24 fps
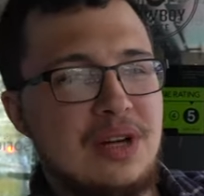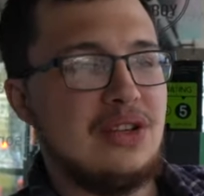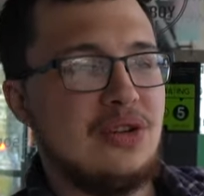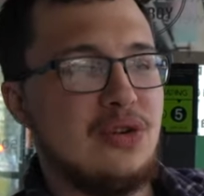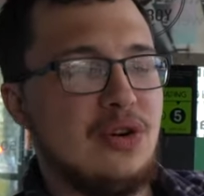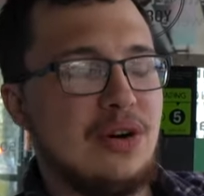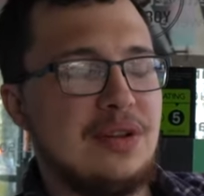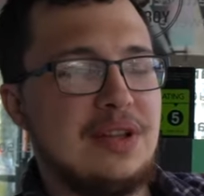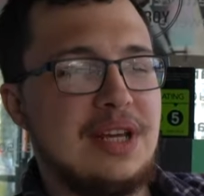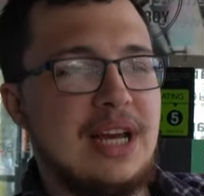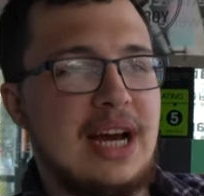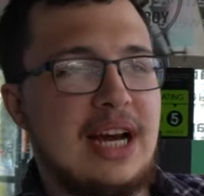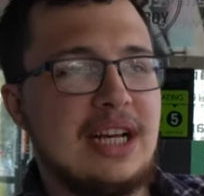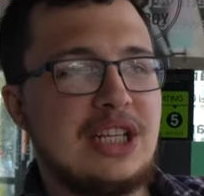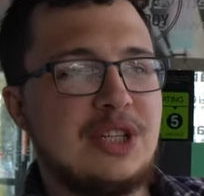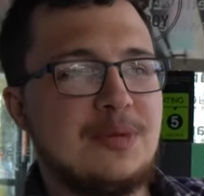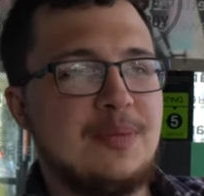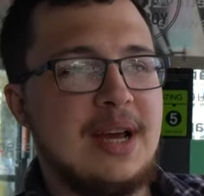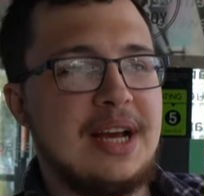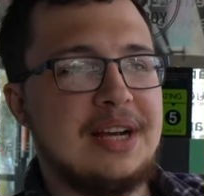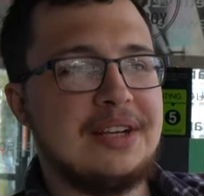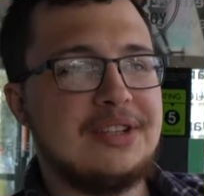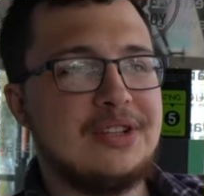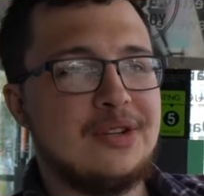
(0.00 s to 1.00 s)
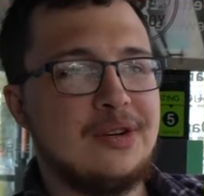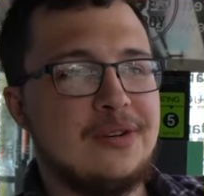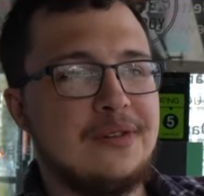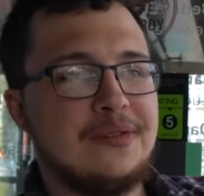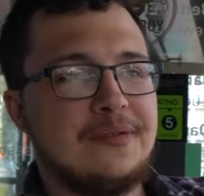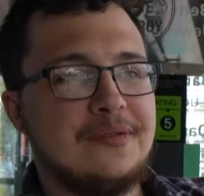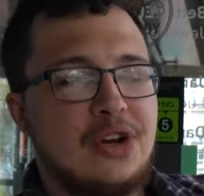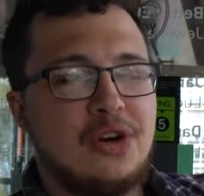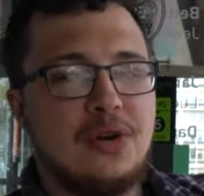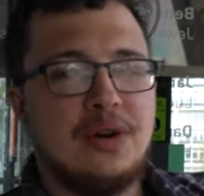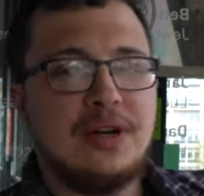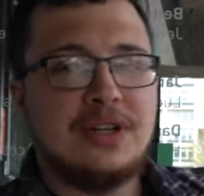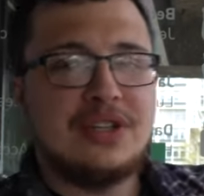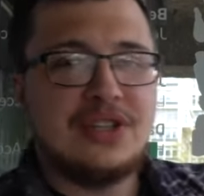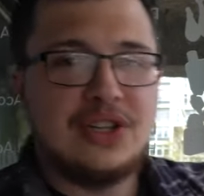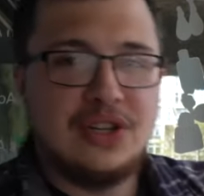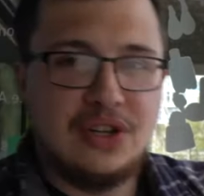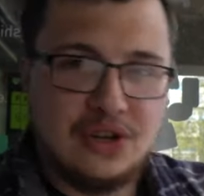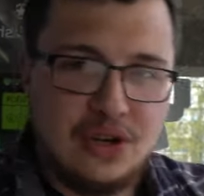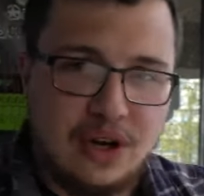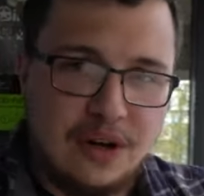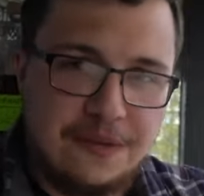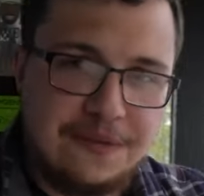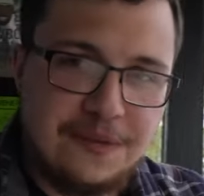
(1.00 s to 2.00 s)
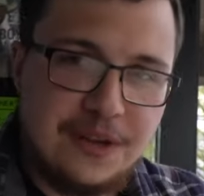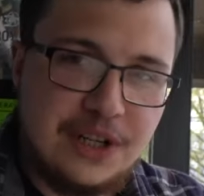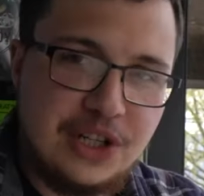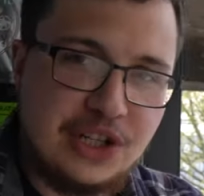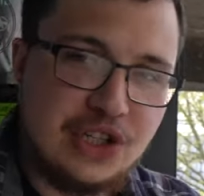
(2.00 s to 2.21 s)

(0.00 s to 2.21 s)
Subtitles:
You got the aspect of going to the coffee